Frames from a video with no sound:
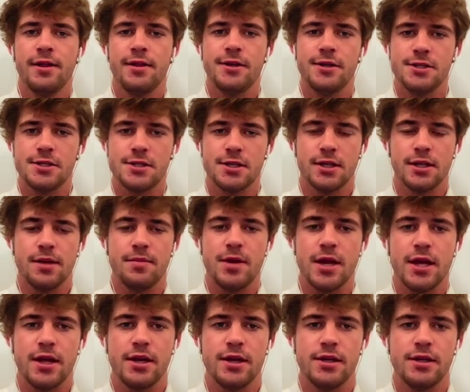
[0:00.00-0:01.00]
that just
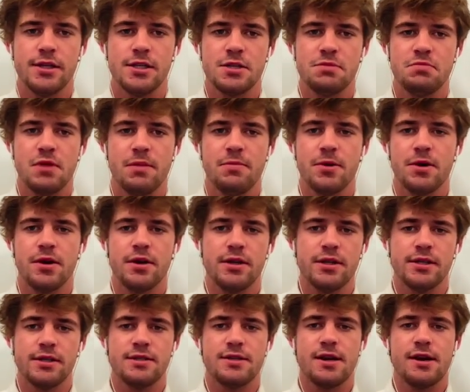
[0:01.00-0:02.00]
eliminated and dismembered an
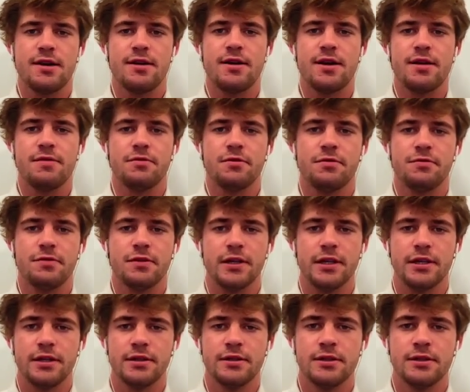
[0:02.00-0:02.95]
entire naval fleet.